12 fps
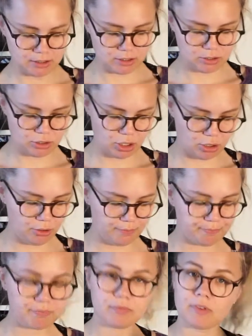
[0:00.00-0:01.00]
So
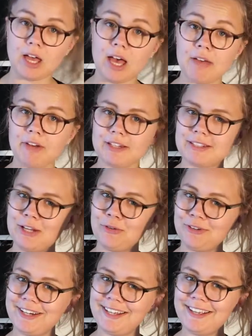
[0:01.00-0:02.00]
I've actually
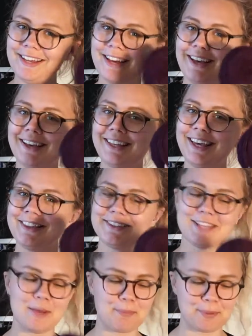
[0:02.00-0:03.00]
already kicked
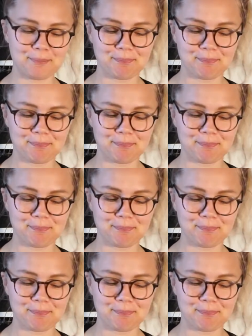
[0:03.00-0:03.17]
this up.